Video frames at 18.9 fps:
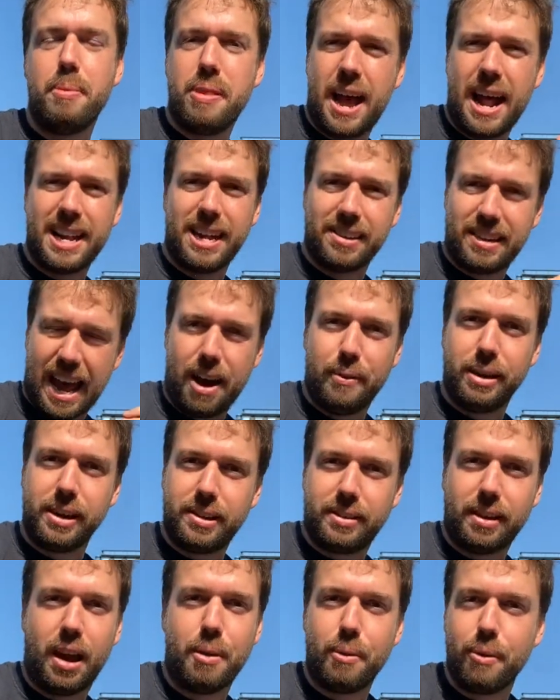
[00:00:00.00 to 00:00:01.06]
that is how
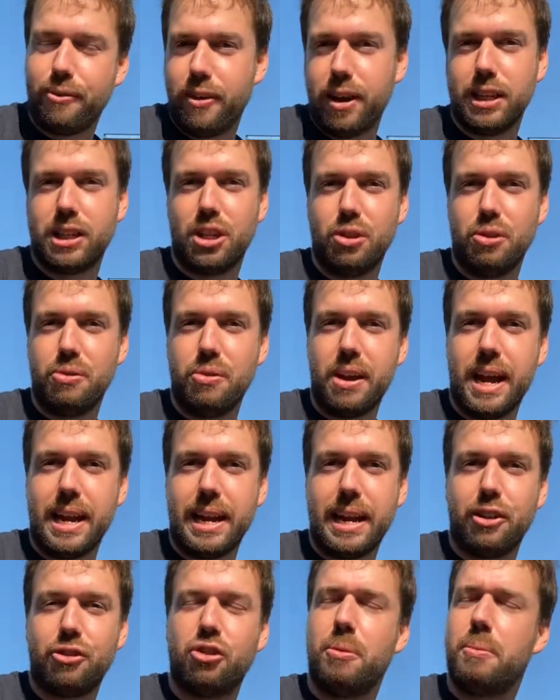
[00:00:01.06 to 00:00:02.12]
it's referred to in literature.